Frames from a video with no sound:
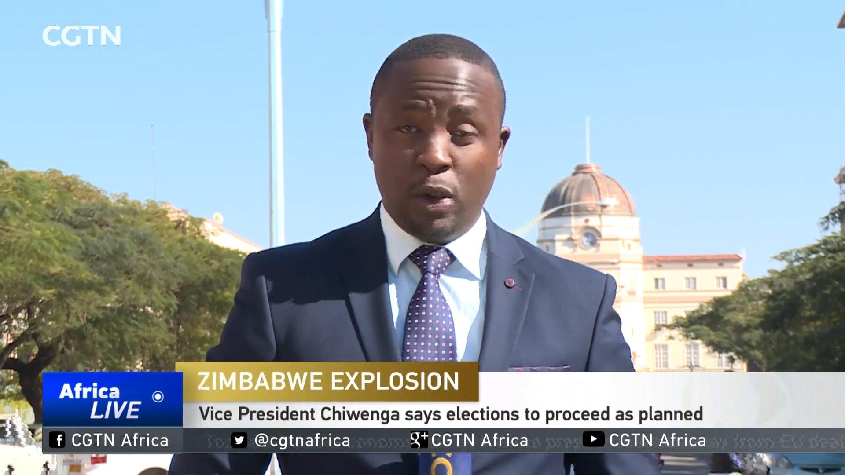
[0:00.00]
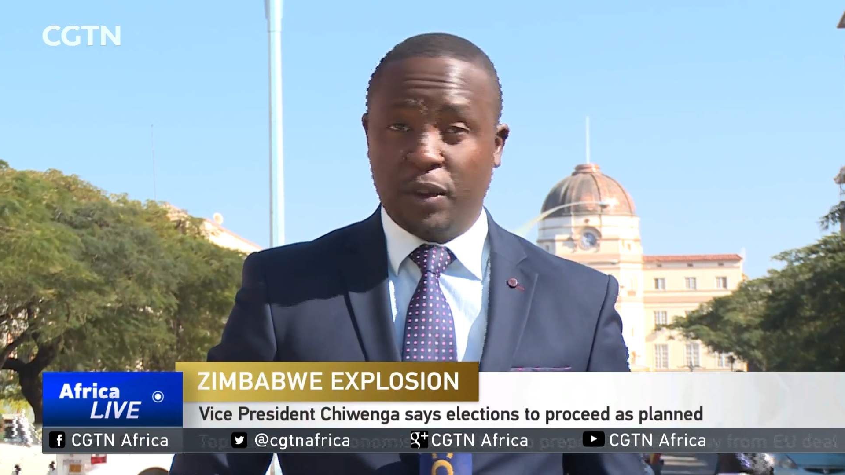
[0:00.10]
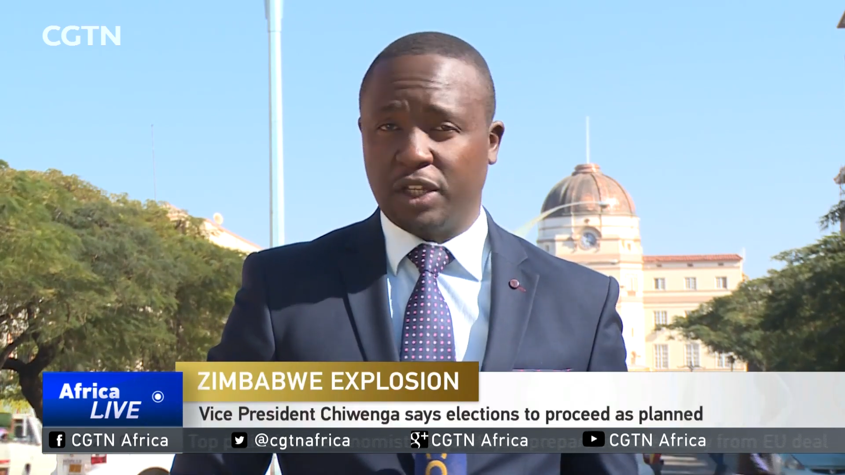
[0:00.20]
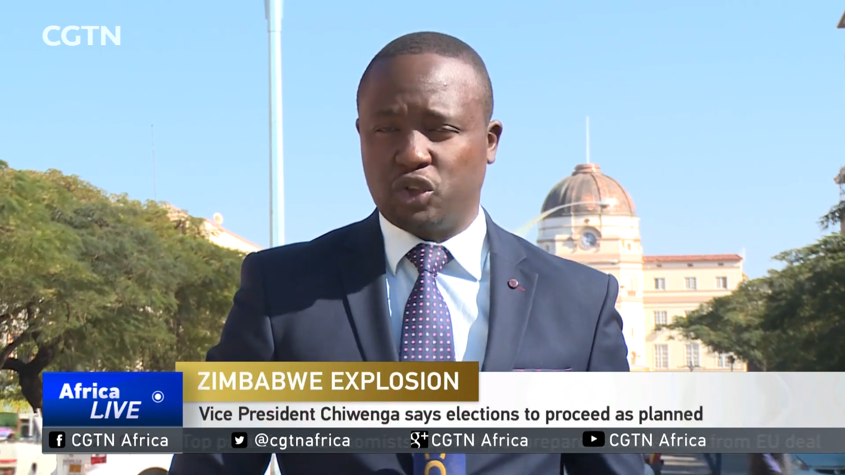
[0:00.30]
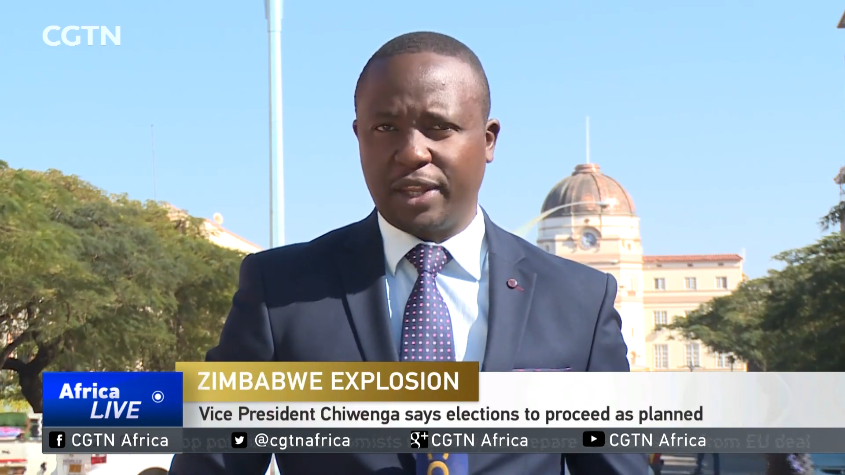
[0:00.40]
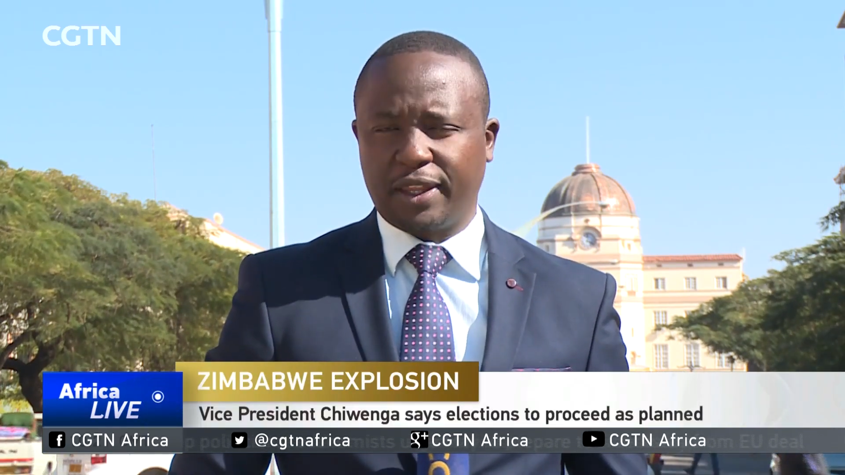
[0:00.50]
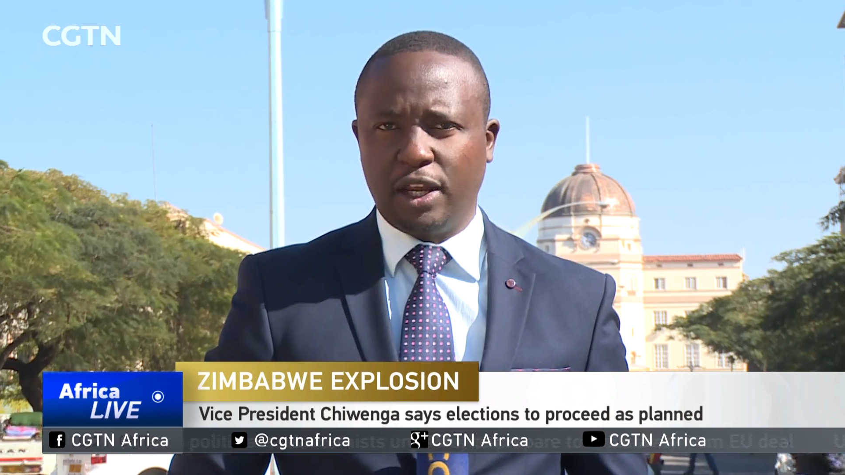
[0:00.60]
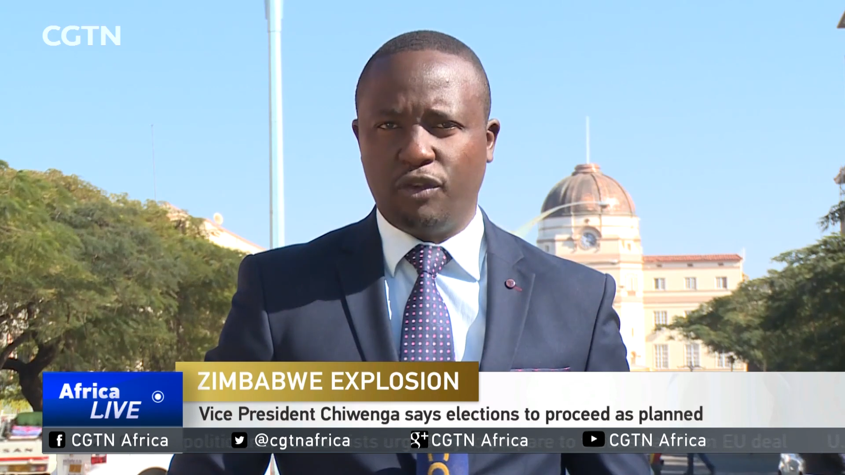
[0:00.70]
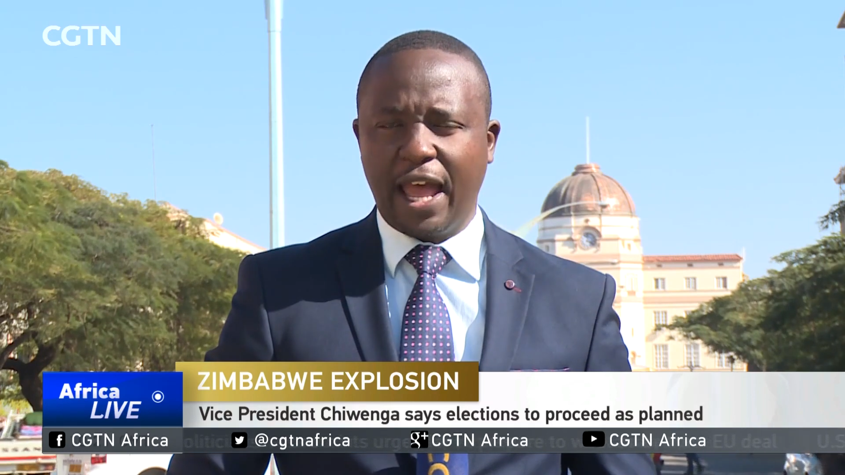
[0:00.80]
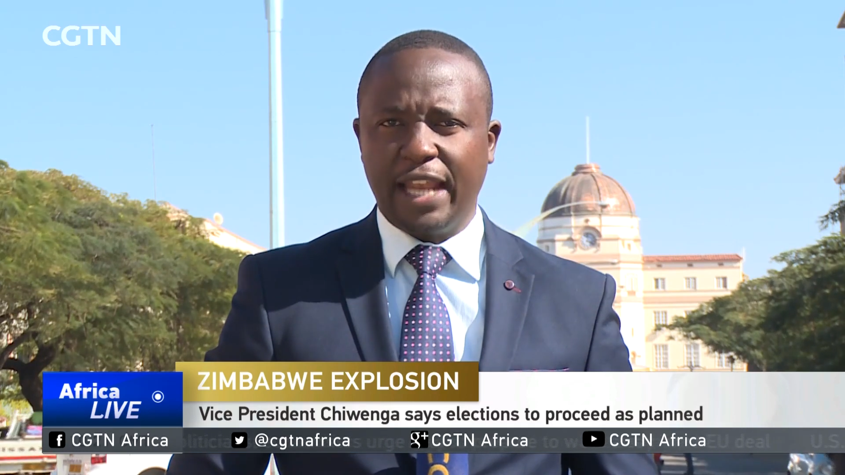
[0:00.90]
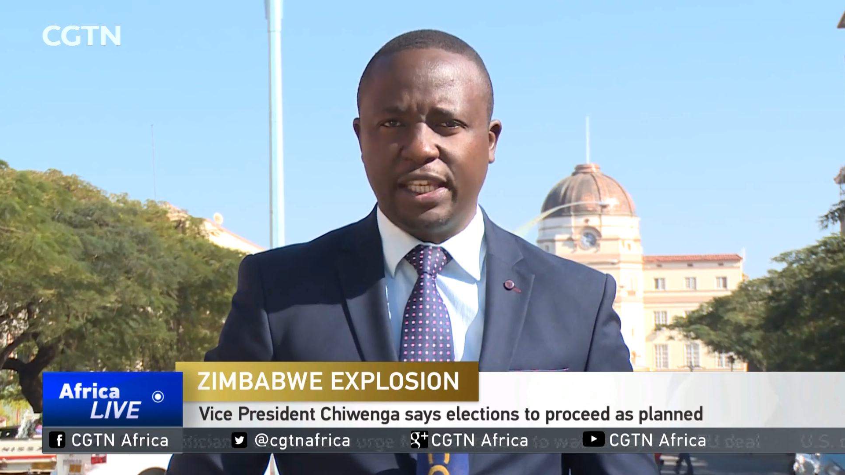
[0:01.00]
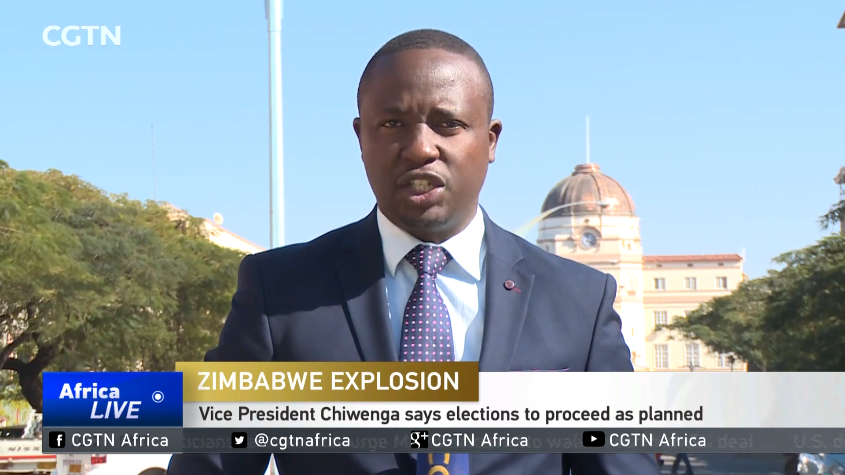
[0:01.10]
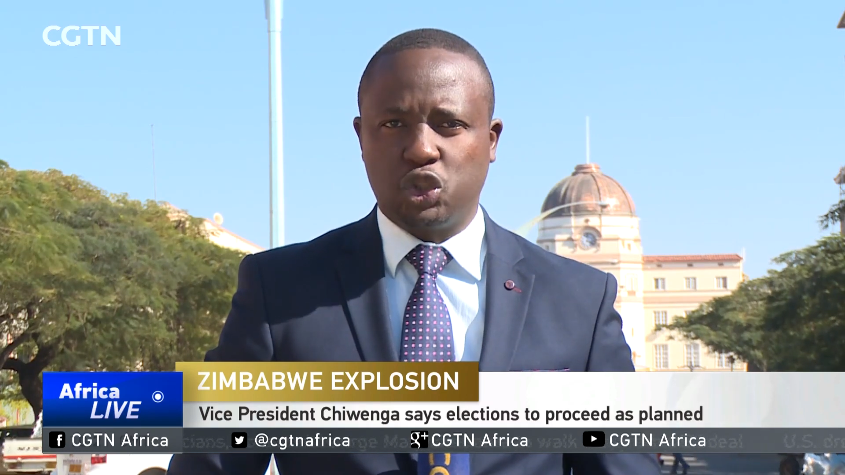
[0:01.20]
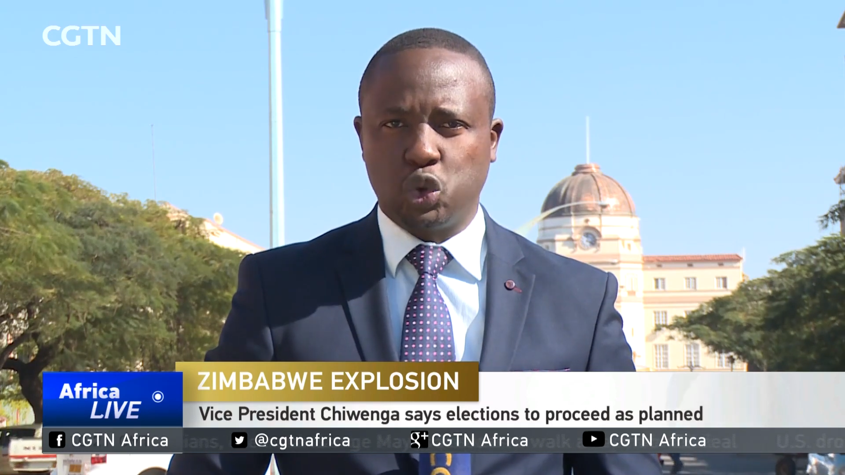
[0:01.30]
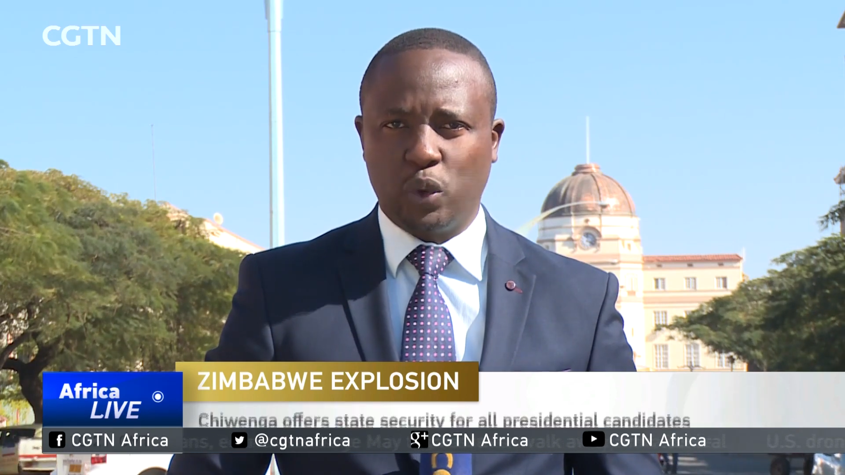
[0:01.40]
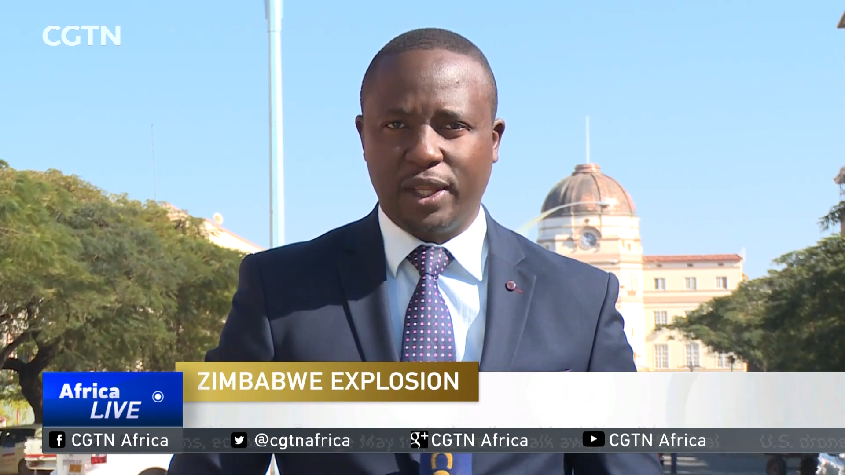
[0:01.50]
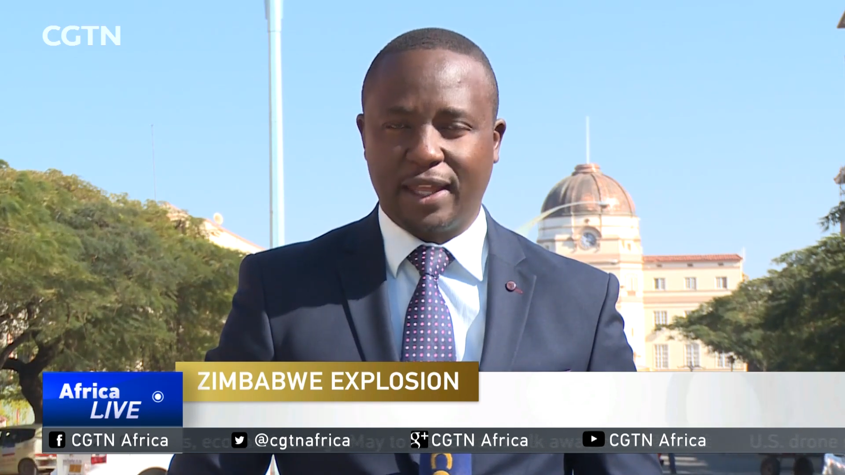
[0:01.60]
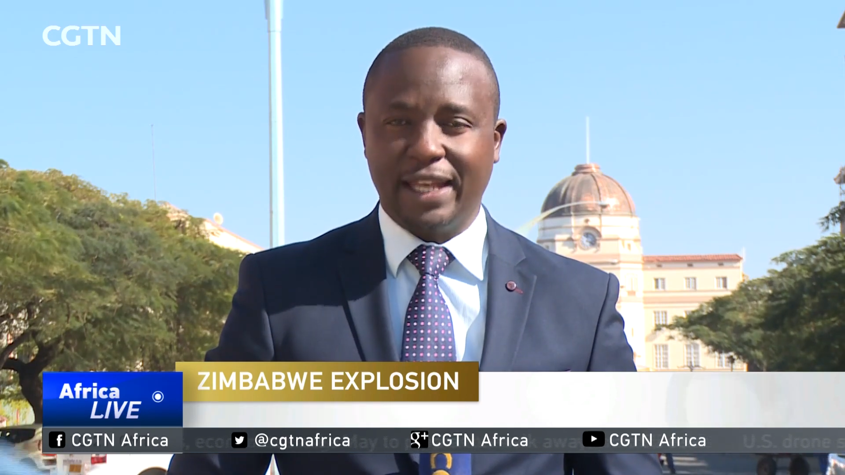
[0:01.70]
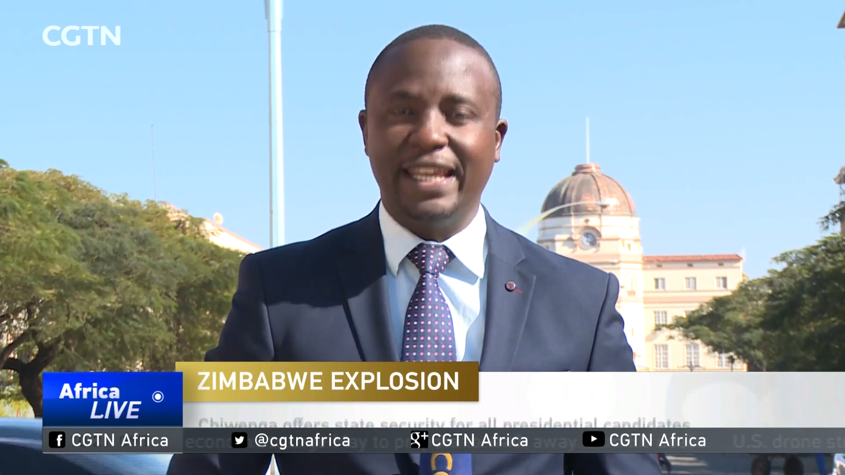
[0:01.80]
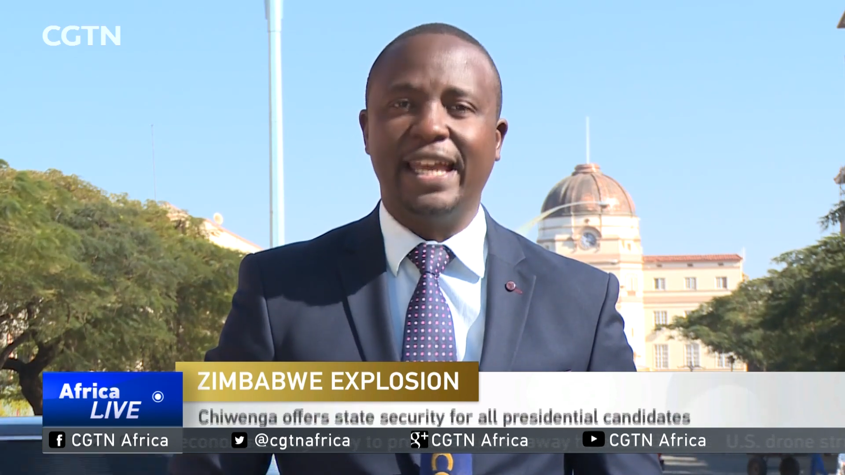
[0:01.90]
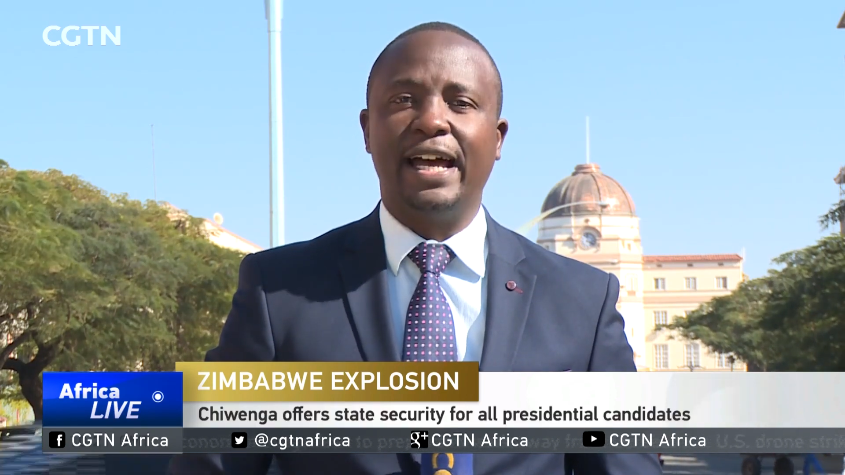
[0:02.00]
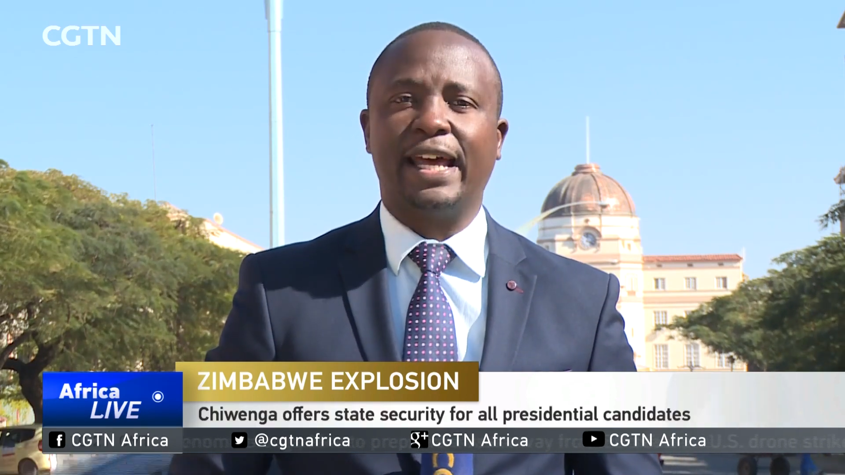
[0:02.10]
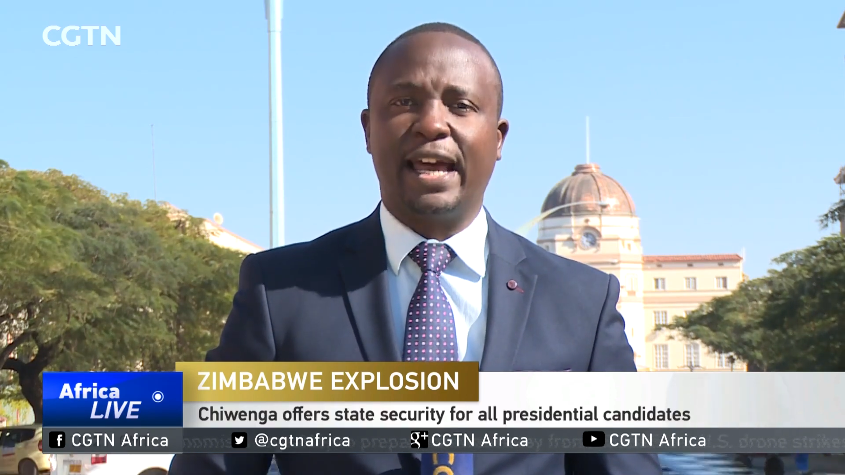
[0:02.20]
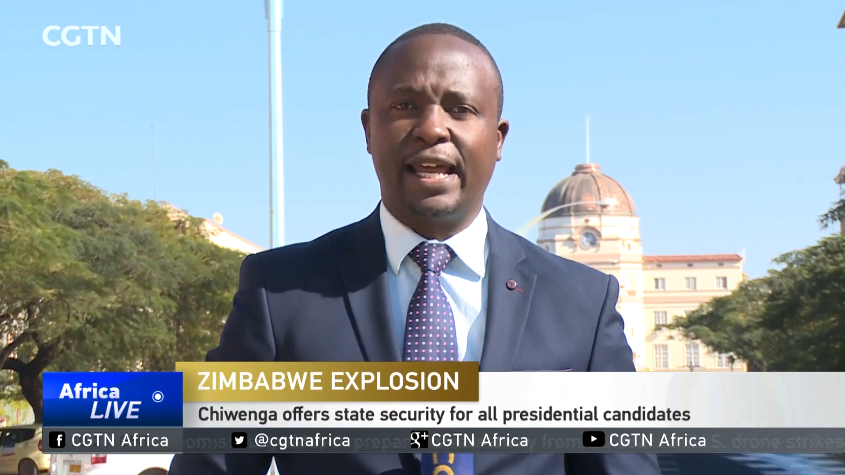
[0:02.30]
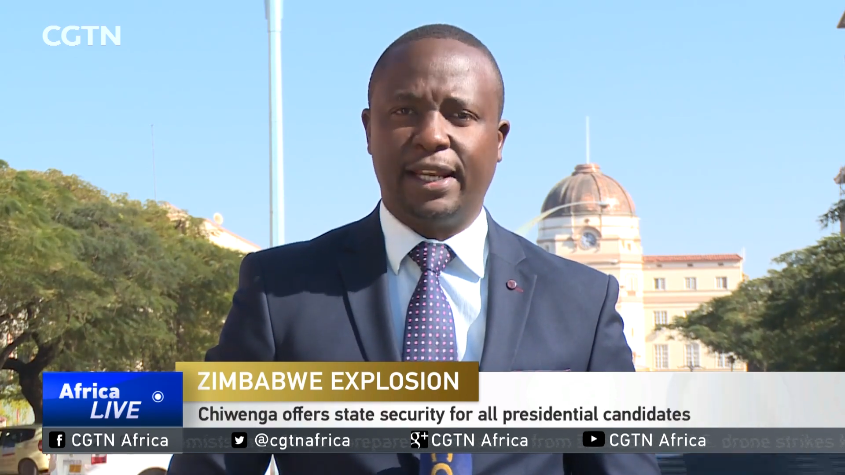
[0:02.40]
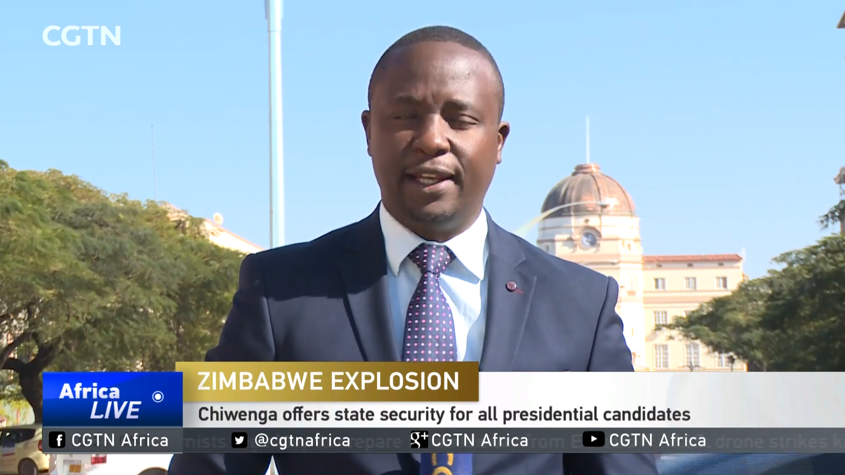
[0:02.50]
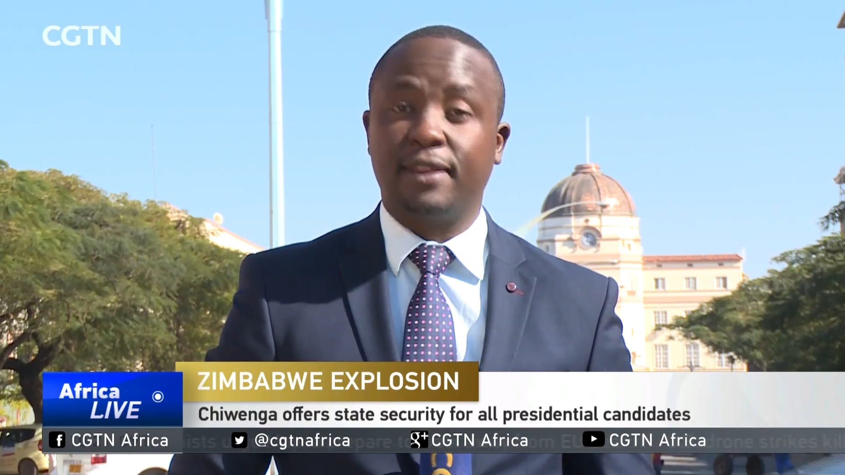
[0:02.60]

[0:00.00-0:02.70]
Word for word: He was addressing a rally in Chitungwiza near Harare,